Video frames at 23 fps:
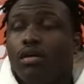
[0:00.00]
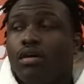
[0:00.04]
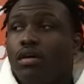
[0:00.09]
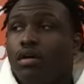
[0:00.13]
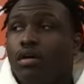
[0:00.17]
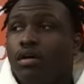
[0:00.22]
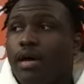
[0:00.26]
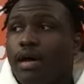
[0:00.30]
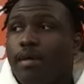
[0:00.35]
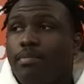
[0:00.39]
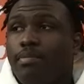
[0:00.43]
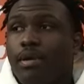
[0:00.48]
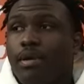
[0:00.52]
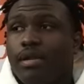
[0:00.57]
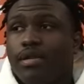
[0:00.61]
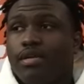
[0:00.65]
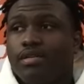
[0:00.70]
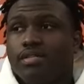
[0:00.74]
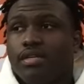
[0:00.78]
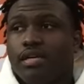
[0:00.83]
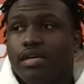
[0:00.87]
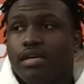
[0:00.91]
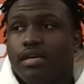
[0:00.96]
I'd probably
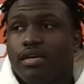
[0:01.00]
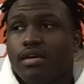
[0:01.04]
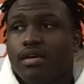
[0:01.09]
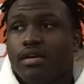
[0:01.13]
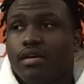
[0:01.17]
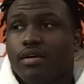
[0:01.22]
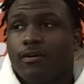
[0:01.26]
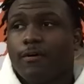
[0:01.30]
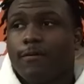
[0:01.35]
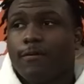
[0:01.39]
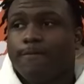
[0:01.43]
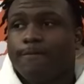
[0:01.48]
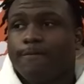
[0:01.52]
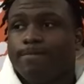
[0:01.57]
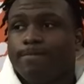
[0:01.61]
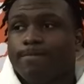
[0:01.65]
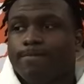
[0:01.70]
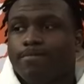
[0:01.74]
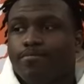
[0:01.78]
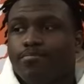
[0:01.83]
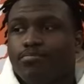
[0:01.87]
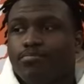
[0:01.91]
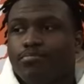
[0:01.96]
say
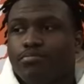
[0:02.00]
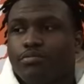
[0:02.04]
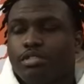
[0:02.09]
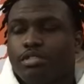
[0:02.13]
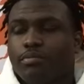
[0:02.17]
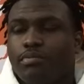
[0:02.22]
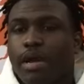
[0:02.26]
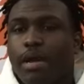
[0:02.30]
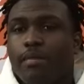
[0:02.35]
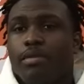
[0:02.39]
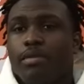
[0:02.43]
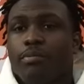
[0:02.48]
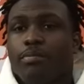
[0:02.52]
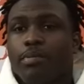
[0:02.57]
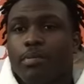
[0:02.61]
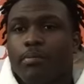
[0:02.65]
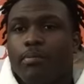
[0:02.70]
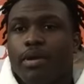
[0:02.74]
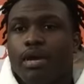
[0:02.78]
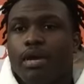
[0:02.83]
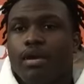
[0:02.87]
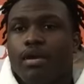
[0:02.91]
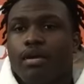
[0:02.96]

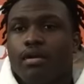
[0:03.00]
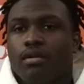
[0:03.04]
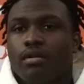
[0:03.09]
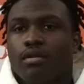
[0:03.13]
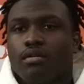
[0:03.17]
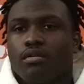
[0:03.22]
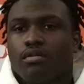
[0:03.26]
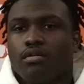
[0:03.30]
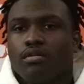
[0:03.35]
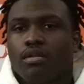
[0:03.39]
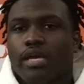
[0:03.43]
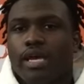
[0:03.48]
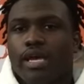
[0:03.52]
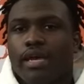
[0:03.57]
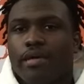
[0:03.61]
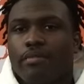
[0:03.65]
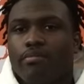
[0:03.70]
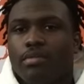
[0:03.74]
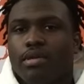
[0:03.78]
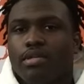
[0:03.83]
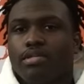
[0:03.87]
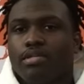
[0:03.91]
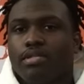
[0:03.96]
preparing, like
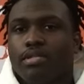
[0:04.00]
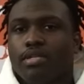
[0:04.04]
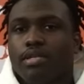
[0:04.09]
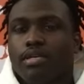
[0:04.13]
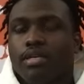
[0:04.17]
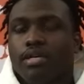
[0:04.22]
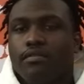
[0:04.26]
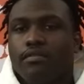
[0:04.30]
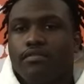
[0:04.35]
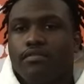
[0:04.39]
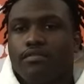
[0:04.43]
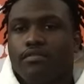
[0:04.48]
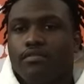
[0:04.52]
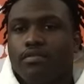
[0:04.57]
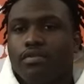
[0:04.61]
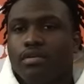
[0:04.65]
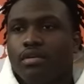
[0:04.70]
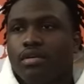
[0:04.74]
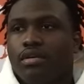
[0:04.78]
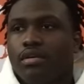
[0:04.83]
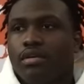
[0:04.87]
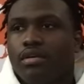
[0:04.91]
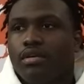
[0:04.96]
mentally, and
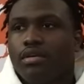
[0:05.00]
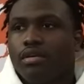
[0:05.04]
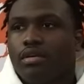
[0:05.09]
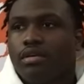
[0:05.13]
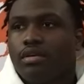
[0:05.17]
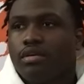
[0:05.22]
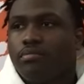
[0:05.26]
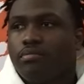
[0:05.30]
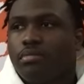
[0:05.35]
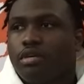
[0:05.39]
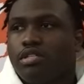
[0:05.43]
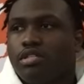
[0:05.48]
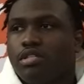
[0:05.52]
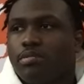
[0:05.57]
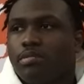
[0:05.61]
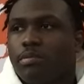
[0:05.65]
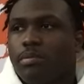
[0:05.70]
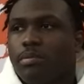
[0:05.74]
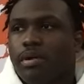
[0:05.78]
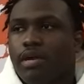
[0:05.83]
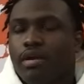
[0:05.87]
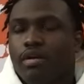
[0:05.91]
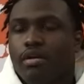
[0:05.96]
mentally
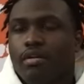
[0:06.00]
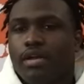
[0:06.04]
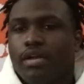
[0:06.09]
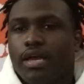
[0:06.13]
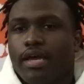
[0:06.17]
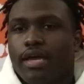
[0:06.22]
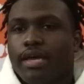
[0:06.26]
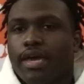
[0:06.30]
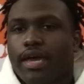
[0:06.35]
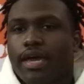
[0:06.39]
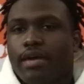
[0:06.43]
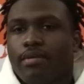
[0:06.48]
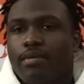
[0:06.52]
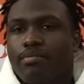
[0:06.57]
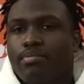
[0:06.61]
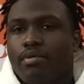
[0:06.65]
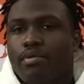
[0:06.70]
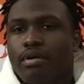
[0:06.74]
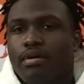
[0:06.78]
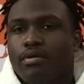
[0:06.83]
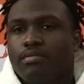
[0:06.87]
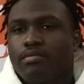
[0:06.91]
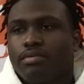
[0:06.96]
preparing, like game
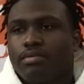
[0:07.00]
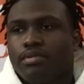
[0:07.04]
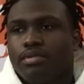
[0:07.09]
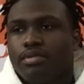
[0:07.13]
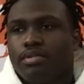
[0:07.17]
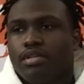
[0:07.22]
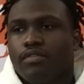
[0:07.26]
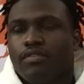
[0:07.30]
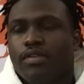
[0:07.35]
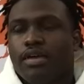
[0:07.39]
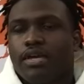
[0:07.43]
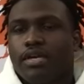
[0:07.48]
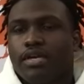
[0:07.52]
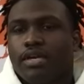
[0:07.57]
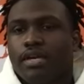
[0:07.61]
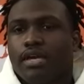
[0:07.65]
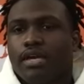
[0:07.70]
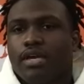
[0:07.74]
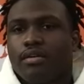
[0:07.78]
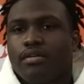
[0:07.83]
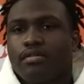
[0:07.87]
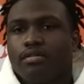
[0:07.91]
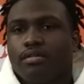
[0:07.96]
prep and stuff like
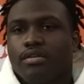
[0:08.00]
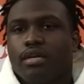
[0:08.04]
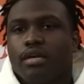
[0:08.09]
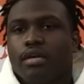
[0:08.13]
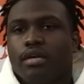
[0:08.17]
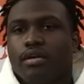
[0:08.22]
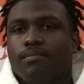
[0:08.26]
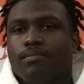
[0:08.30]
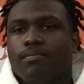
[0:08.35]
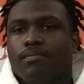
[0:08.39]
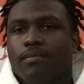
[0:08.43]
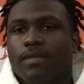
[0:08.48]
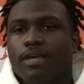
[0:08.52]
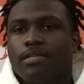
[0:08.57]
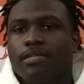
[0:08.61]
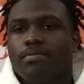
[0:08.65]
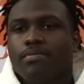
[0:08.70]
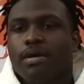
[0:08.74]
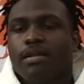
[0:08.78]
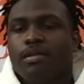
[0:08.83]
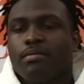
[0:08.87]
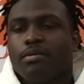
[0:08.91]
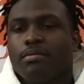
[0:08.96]
that. Yeah, that's
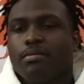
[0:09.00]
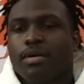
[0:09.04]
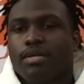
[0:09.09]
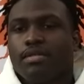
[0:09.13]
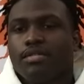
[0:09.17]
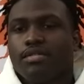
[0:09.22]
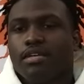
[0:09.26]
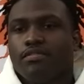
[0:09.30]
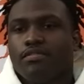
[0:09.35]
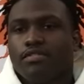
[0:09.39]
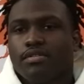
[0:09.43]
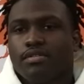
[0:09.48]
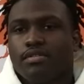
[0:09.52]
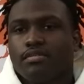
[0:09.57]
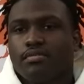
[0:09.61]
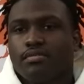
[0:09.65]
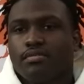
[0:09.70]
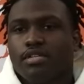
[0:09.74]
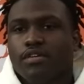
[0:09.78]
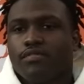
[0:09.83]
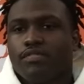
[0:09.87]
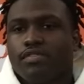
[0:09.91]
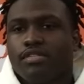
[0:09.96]
probably been my
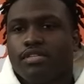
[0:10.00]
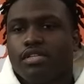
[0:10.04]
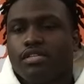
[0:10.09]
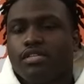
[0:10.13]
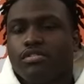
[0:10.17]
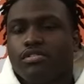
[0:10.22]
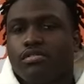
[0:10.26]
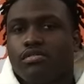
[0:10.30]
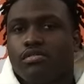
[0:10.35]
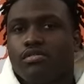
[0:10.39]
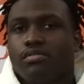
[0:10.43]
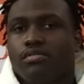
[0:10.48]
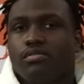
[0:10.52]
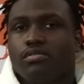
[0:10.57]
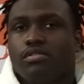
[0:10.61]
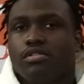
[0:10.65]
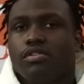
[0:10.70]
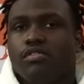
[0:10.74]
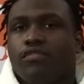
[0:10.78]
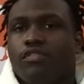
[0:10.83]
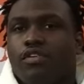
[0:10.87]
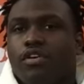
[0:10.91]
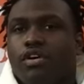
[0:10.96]
toughest issue
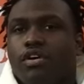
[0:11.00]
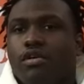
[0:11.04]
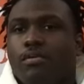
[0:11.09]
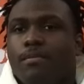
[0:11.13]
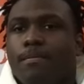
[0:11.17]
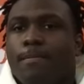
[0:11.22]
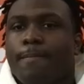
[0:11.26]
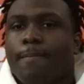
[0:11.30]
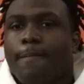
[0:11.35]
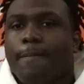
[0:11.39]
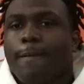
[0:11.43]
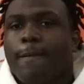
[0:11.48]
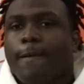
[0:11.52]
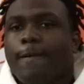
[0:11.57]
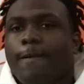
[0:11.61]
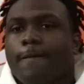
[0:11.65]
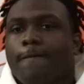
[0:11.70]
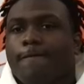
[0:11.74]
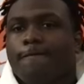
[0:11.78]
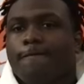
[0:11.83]
so far. Yeah.